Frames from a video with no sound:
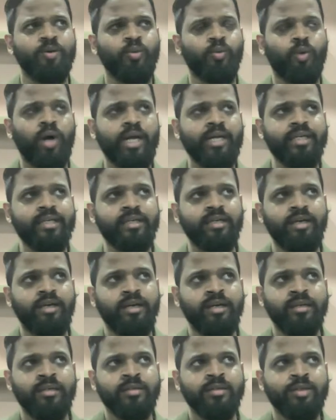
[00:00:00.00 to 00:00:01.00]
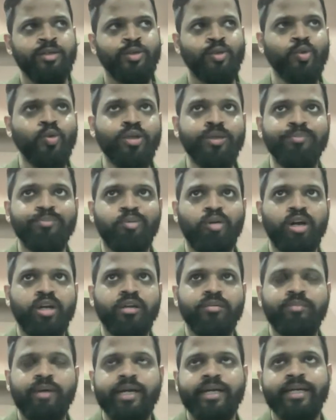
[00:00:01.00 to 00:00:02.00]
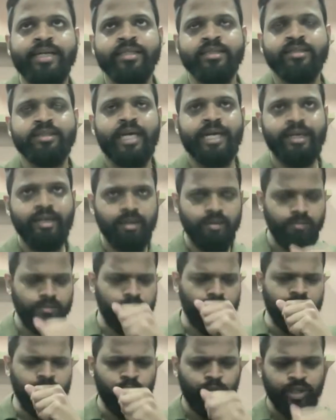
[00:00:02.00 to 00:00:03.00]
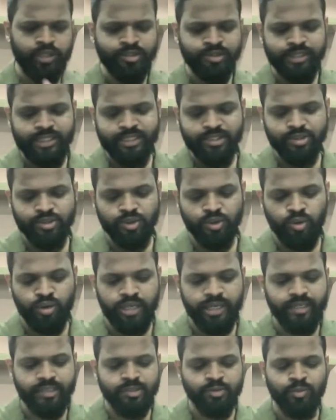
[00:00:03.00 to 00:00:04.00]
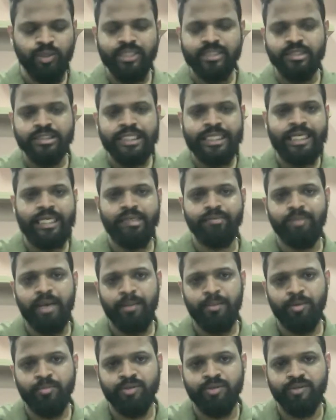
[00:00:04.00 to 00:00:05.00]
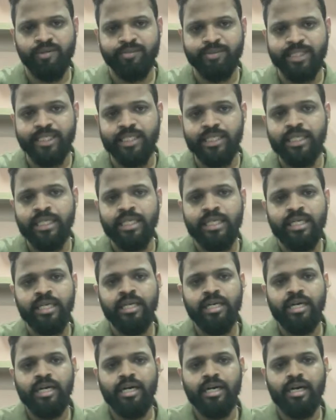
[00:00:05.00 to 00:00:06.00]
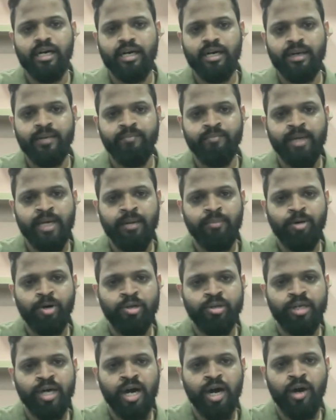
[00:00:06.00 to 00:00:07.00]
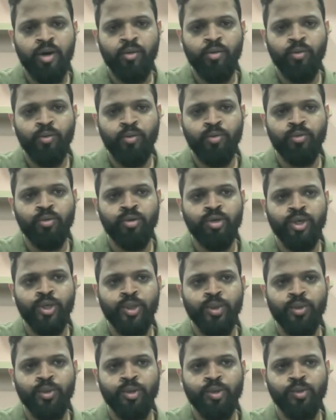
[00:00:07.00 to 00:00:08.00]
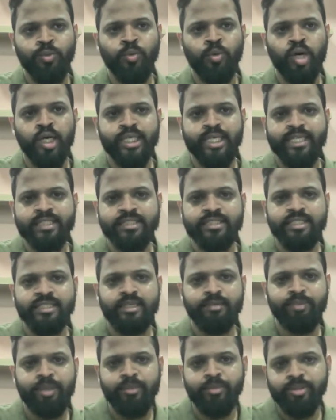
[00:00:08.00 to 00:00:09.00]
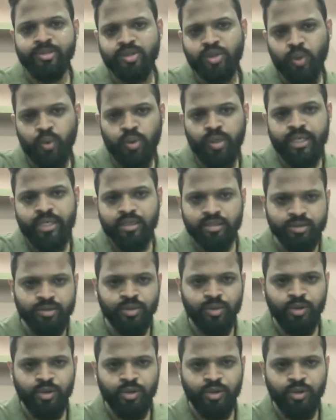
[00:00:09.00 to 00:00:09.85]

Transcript: one, two important metrics that one needs to look at is, one is the heat map of the website, about how to what extent are people scrolling.